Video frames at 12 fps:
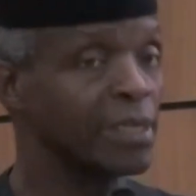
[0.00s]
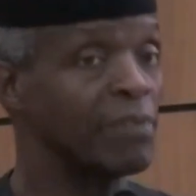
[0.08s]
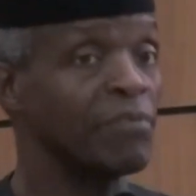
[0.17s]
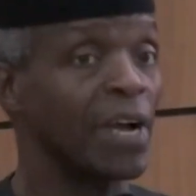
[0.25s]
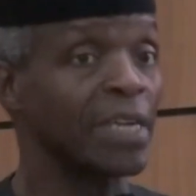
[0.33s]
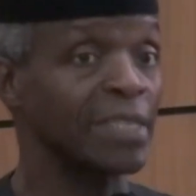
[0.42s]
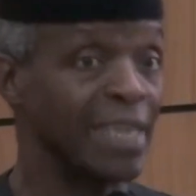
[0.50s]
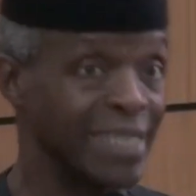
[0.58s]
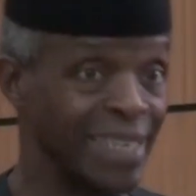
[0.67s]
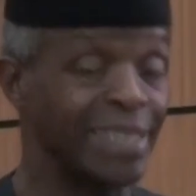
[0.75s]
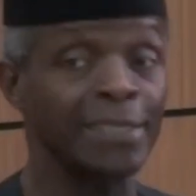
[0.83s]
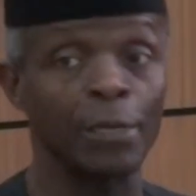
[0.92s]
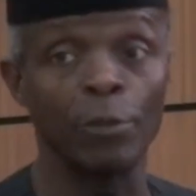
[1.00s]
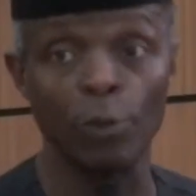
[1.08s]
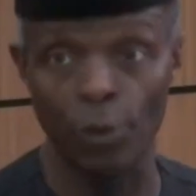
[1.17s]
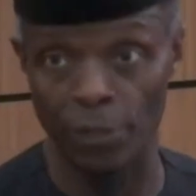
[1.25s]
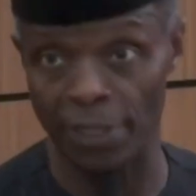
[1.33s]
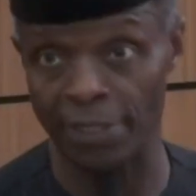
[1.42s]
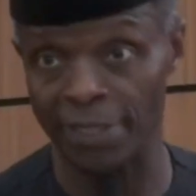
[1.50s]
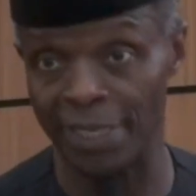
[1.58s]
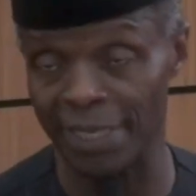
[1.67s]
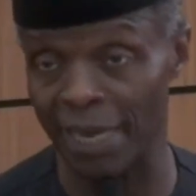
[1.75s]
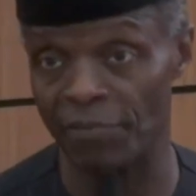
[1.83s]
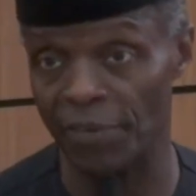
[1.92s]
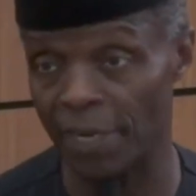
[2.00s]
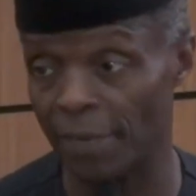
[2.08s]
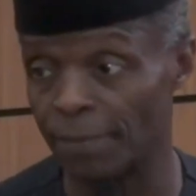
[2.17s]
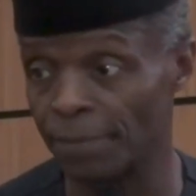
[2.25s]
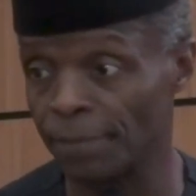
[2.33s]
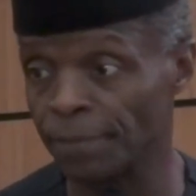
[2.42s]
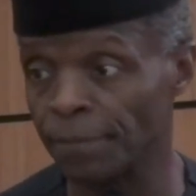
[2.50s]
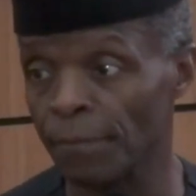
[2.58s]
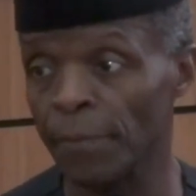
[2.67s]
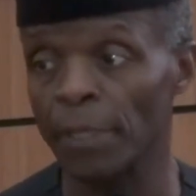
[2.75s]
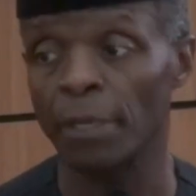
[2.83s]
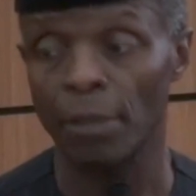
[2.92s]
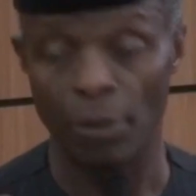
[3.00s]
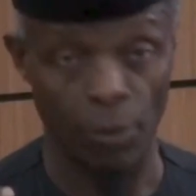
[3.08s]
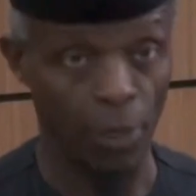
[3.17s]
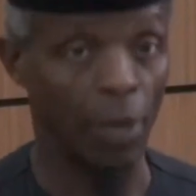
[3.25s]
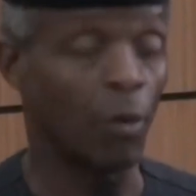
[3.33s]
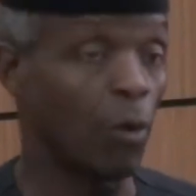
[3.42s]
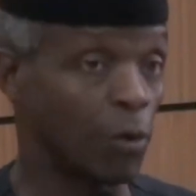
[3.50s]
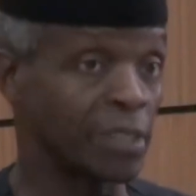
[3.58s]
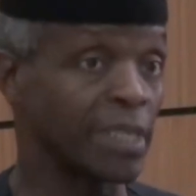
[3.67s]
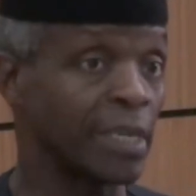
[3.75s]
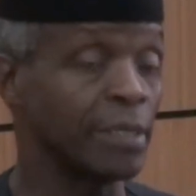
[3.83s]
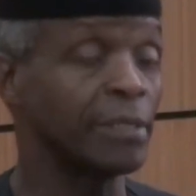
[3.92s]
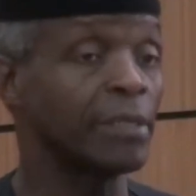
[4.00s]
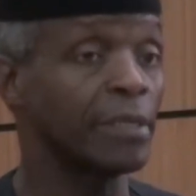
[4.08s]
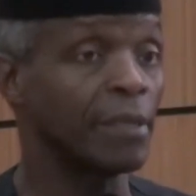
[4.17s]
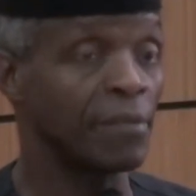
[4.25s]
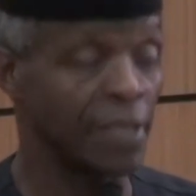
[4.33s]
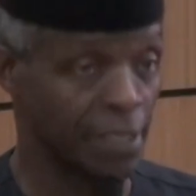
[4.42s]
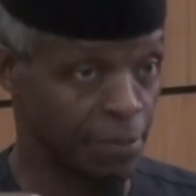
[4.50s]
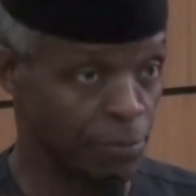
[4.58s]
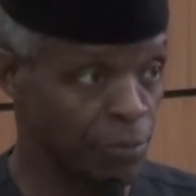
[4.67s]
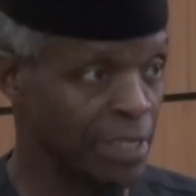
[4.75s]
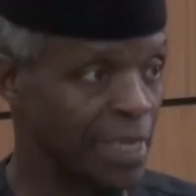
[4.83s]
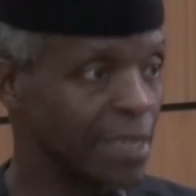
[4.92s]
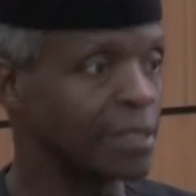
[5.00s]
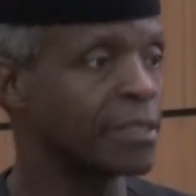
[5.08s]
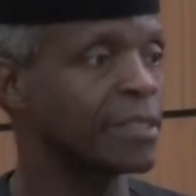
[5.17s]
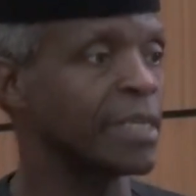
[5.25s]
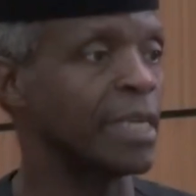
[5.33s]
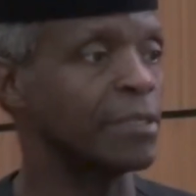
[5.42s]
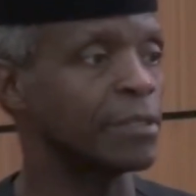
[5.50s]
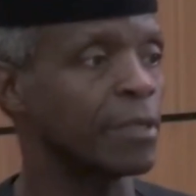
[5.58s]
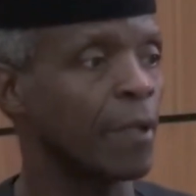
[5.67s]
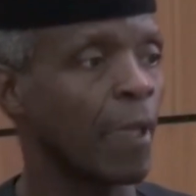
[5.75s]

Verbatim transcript: In fact, it is the lowest in Africa uh, until this recent change.